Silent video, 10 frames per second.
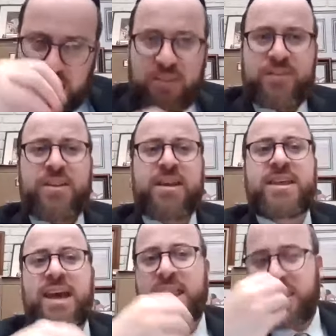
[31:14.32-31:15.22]
And feeling
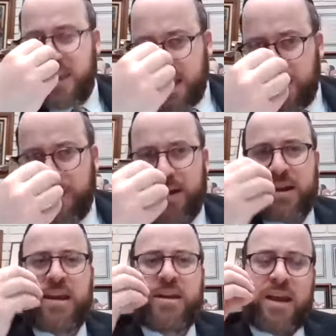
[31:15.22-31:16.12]
that and thinking about
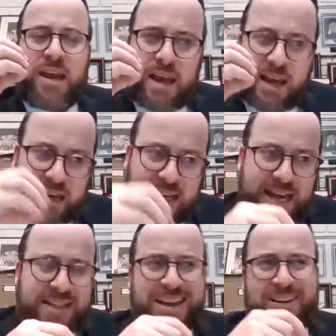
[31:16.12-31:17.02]
it and, and
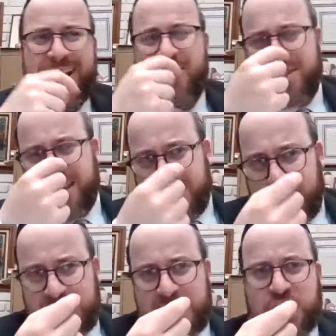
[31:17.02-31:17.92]
connecting how everything in
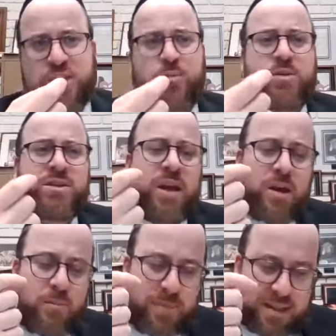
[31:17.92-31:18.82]
Egypt was
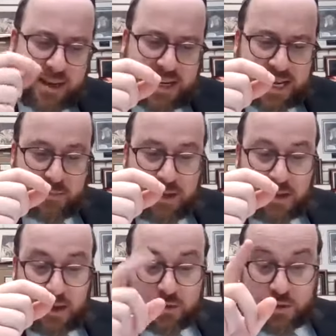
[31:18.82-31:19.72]
mida knege
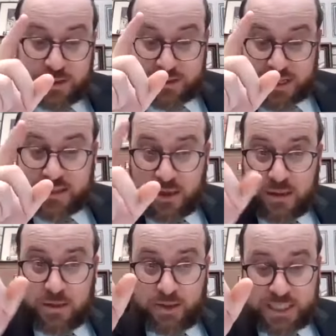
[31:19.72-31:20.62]
mida. So he says
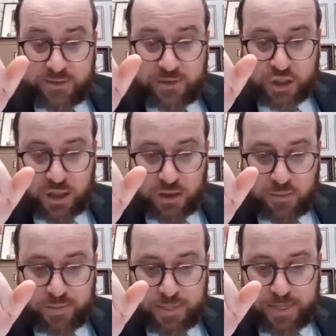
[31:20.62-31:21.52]
that the Siva
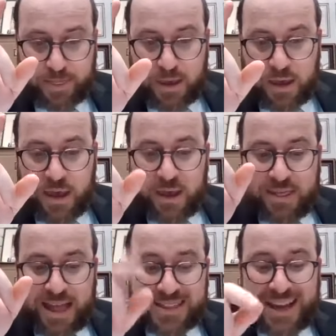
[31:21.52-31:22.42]
Shalom.
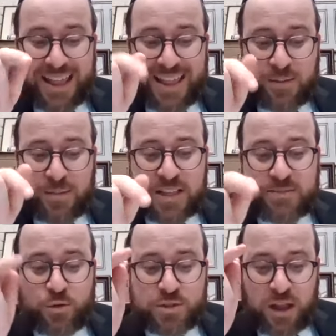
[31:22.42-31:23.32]
That's halach manis
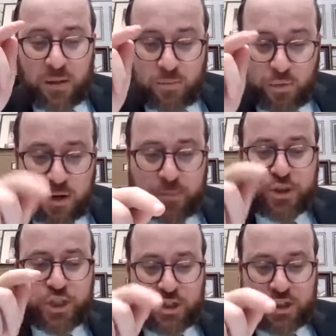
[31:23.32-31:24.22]
muz almuna
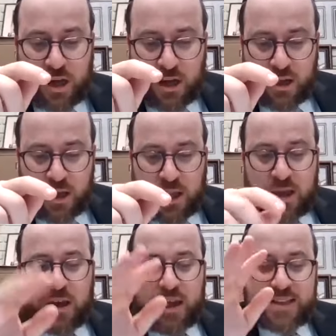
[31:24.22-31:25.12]
pshito
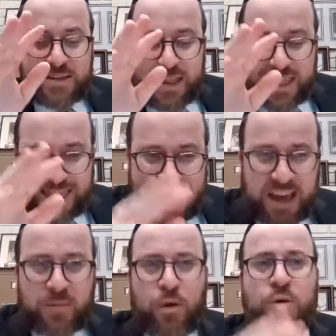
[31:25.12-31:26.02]
is
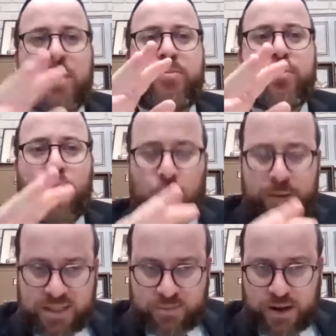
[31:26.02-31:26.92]
lechem oni, poor
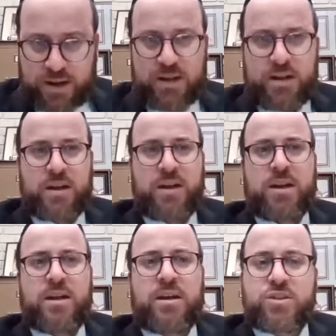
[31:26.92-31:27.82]
man's bread.
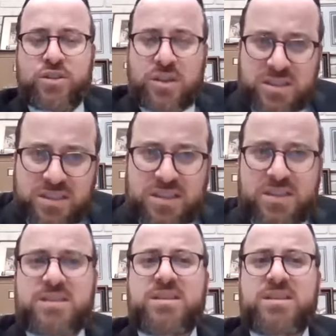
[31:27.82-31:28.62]
Just